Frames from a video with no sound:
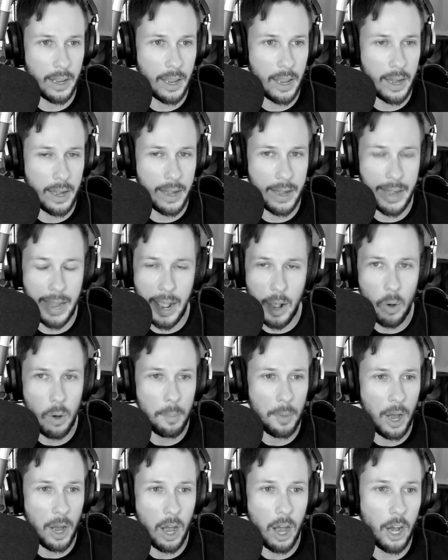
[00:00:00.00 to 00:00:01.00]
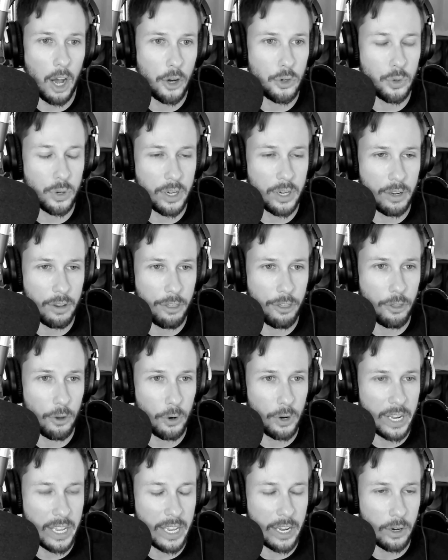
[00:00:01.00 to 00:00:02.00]
And now I'm mm-hmm.
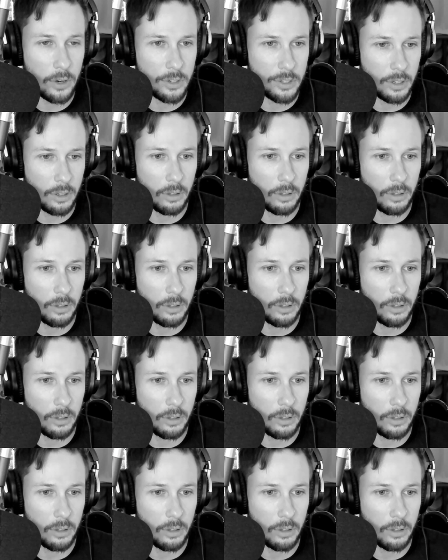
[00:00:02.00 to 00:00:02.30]
130 years